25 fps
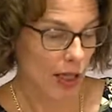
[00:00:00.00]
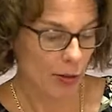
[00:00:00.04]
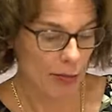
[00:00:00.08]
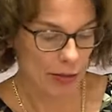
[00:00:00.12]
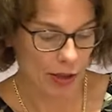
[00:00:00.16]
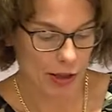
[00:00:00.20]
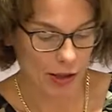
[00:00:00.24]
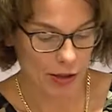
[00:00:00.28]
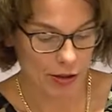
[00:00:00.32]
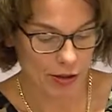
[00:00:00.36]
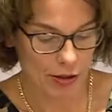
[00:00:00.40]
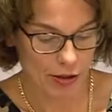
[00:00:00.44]
I
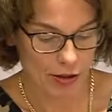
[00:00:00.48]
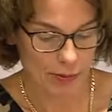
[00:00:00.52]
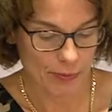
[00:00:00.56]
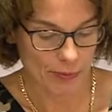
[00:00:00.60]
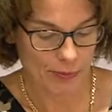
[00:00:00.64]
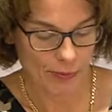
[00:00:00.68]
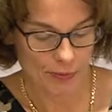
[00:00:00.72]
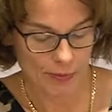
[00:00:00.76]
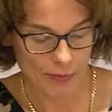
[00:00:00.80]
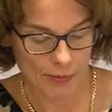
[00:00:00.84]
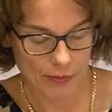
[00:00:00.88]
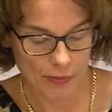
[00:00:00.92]
belonged.
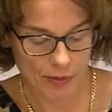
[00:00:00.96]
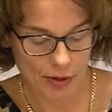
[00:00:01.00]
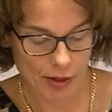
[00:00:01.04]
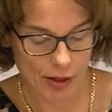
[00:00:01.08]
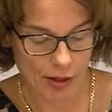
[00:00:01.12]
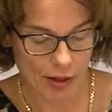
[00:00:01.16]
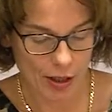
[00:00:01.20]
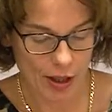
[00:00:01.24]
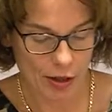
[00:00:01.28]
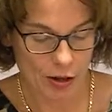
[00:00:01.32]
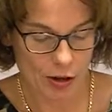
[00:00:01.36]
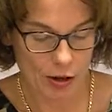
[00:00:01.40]

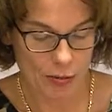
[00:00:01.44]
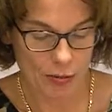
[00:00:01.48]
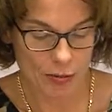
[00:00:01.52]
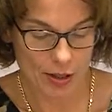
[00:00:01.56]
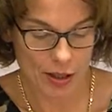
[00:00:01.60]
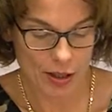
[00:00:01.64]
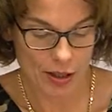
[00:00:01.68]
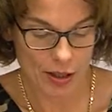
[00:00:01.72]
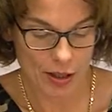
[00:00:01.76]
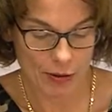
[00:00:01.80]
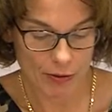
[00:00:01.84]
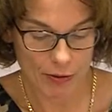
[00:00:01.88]
It took
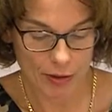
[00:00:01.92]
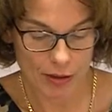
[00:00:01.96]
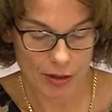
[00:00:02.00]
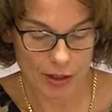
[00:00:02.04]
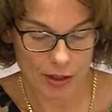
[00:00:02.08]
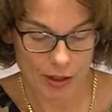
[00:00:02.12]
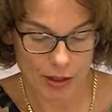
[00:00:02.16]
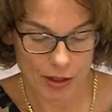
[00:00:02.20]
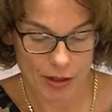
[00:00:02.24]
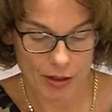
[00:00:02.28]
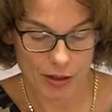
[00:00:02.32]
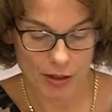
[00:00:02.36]
me several
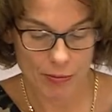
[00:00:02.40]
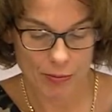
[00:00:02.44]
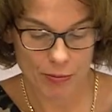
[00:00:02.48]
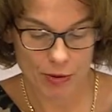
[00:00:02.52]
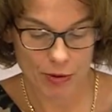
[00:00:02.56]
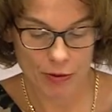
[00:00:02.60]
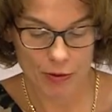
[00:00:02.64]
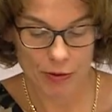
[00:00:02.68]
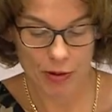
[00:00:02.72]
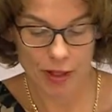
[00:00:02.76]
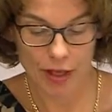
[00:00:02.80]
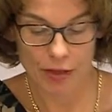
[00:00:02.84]
years
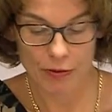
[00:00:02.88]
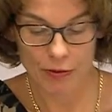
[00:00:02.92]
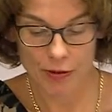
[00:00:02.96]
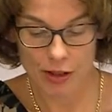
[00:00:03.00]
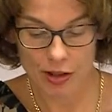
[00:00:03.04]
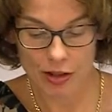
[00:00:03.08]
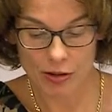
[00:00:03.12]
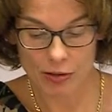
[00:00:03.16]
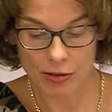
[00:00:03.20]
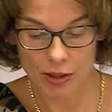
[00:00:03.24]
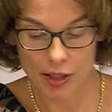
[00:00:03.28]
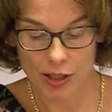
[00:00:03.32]
before I
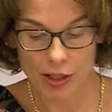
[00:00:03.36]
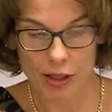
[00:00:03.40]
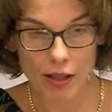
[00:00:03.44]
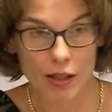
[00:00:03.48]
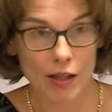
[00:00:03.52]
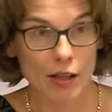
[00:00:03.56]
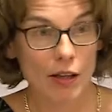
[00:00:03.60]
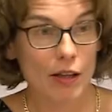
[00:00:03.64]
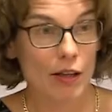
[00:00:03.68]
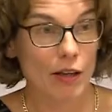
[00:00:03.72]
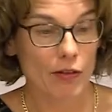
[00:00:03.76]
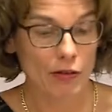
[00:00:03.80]
eventually
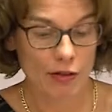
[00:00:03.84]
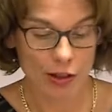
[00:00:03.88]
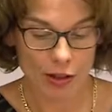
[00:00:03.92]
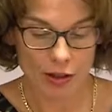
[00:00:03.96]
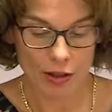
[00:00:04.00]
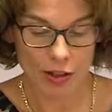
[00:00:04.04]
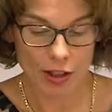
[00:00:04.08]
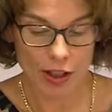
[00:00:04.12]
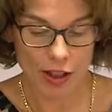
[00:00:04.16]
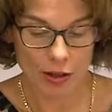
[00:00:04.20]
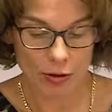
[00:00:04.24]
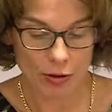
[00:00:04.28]
did
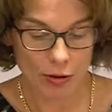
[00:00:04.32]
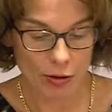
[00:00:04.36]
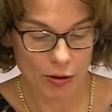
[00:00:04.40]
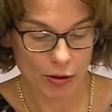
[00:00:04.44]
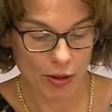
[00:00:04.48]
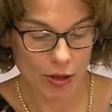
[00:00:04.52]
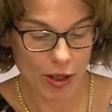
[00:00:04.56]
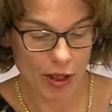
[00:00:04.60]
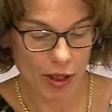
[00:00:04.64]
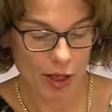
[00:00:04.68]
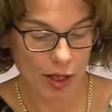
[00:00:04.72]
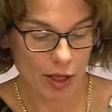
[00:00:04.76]
the
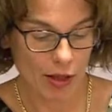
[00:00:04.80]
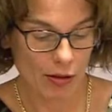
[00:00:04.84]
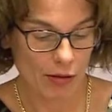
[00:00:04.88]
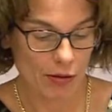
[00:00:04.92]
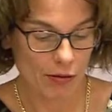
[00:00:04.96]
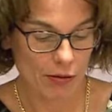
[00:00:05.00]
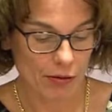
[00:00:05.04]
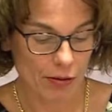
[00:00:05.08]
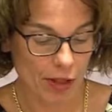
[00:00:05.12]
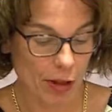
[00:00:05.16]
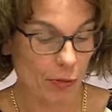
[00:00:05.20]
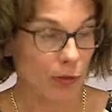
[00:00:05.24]
Giyur,
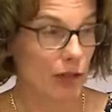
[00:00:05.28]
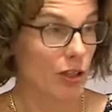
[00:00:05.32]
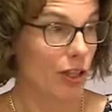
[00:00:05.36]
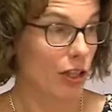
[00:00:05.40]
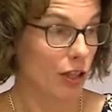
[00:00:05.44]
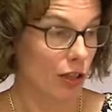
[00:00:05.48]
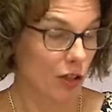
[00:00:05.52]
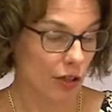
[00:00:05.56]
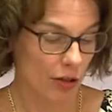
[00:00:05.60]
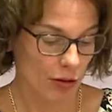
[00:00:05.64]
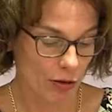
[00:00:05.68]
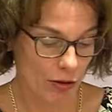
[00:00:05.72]
and that was
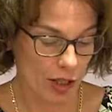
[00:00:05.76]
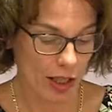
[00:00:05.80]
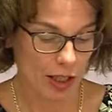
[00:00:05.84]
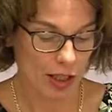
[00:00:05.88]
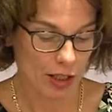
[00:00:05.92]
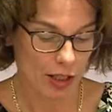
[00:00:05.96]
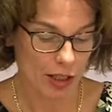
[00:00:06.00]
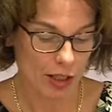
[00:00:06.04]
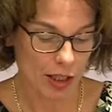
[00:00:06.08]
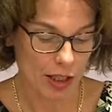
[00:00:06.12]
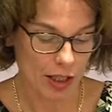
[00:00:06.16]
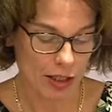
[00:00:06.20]
in the
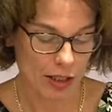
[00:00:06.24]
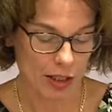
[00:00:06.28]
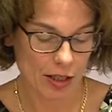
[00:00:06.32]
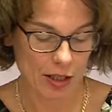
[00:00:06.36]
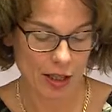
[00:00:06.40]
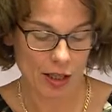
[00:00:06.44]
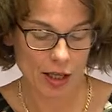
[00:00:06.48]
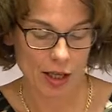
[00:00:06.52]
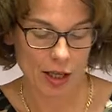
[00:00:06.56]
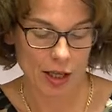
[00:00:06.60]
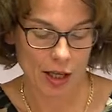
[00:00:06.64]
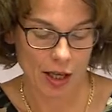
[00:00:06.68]
United States,
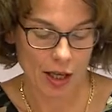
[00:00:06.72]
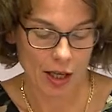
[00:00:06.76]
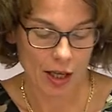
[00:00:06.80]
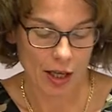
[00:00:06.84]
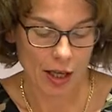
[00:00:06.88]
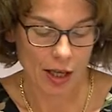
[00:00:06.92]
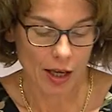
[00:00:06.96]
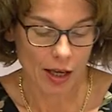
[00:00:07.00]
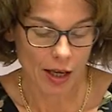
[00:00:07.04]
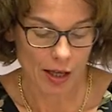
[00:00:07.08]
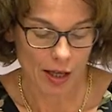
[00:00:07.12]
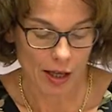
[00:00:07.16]

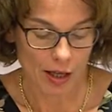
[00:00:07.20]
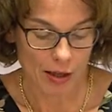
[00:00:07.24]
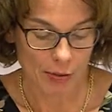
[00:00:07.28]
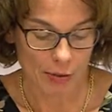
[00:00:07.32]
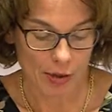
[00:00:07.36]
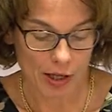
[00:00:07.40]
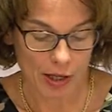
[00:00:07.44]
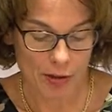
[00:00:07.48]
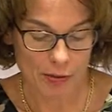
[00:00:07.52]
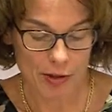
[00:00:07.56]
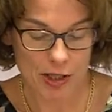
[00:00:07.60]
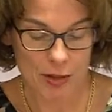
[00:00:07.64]

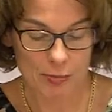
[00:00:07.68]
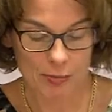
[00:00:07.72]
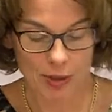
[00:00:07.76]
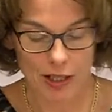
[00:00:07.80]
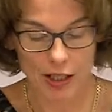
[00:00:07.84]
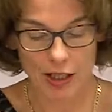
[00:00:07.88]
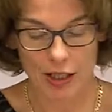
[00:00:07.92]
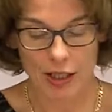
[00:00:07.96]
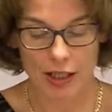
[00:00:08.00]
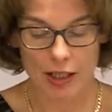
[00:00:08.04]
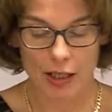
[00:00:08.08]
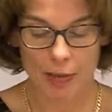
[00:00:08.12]
where I was
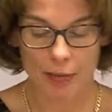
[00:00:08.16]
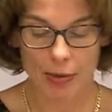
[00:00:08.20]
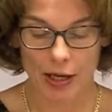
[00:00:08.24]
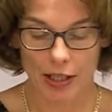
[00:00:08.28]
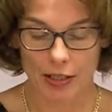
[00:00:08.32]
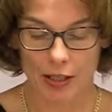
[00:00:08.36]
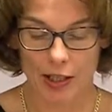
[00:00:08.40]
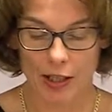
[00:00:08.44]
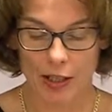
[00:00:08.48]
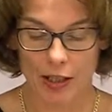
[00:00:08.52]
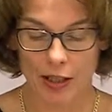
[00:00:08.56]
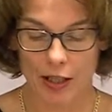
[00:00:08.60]
spending a
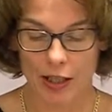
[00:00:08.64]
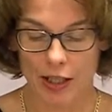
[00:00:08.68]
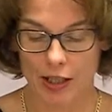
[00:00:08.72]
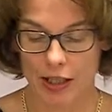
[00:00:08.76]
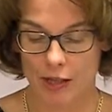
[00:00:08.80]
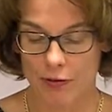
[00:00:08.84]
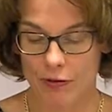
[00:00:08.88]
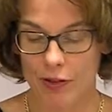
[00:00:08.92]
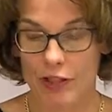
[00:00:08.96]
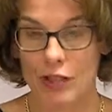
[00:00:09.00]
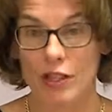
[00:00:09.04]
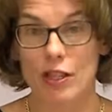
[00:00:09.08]
sabbatical
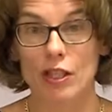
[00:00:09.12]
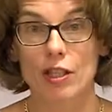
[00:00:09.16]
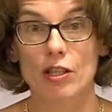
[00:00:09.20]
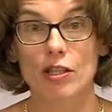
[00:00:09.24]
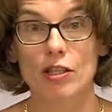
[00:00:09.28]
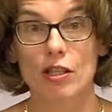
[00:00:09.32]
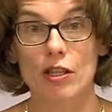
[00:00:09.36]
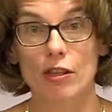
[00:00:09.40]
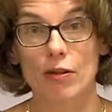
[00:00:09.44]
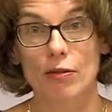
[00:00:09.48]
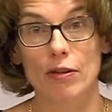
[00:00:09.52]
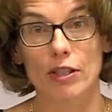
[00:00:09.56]
as a visiting
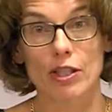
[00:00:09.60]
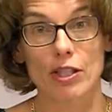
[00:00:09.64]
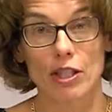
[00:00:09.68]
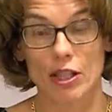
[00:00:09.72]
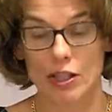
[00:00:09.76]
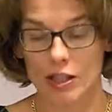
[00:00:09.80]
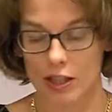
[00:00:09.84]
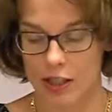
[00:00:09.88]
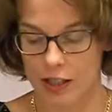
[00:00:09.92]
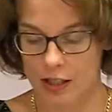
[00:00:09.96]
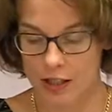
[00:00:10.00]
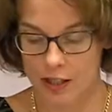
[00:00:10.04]
scholar at
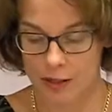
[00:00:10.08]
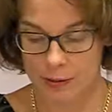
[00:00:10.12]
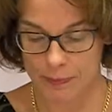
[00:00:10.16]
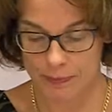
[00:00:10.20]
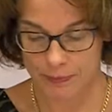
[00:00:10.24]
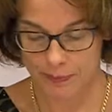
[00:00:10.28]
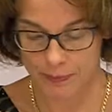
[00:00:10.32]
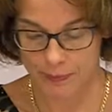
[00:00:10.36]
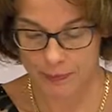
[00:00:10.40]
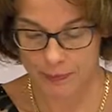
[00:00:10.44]
JTS.